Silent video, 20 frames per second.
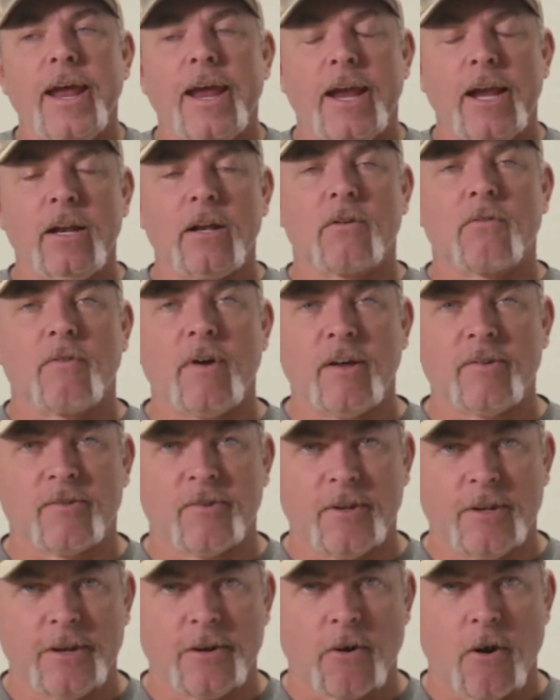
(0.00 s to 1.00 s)

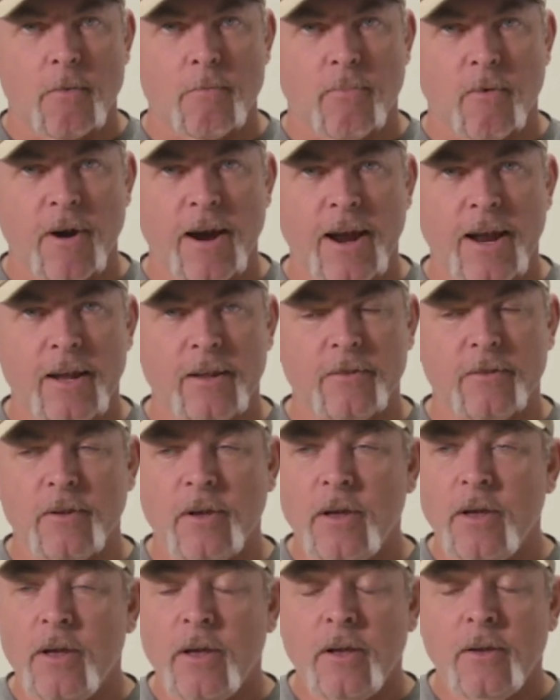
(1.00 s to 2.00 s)
interested in our brand
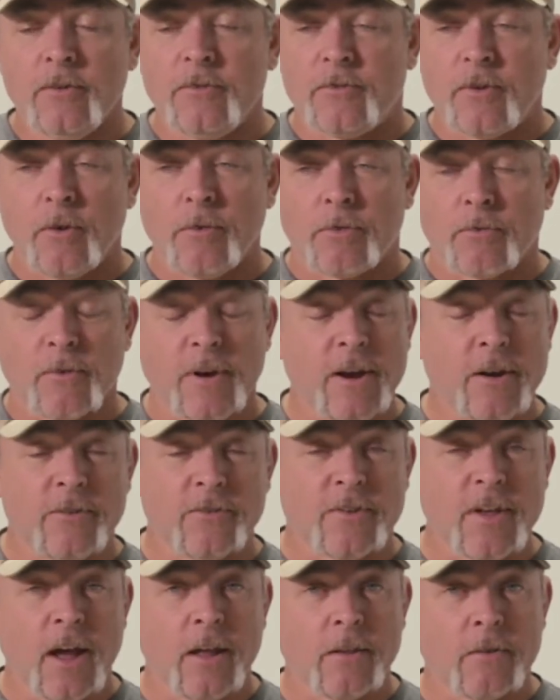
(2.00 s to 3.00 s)
so 3
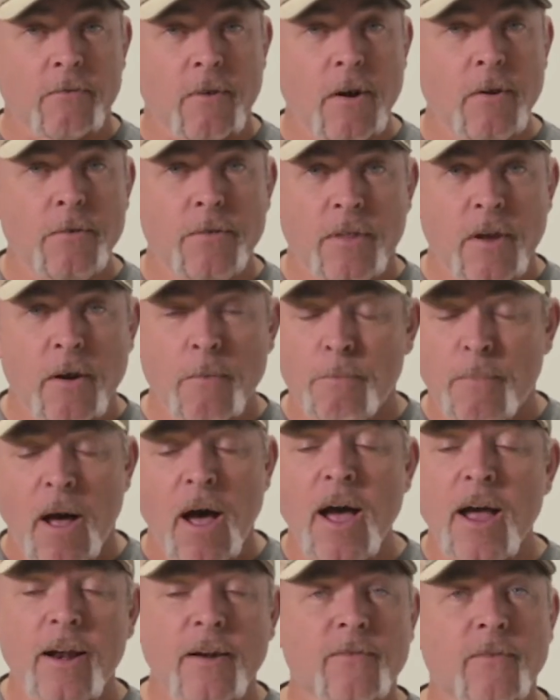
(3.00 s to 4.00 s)
years down the road, they're
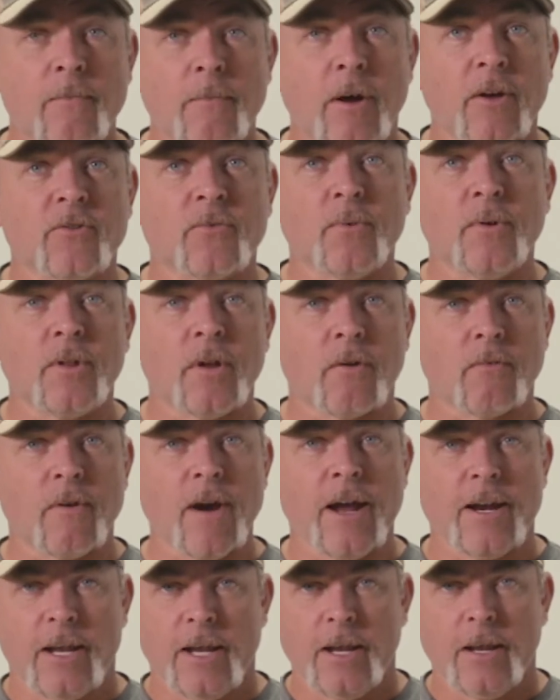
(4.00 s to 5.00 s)
buying from us when they're
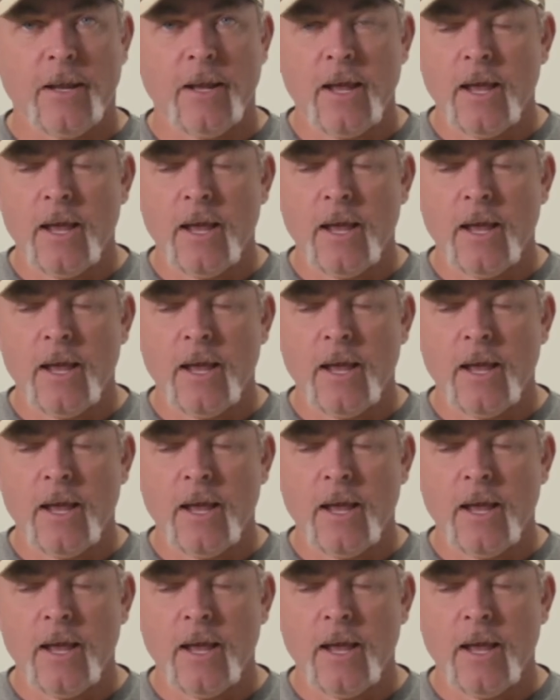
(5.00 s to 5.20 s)
ready?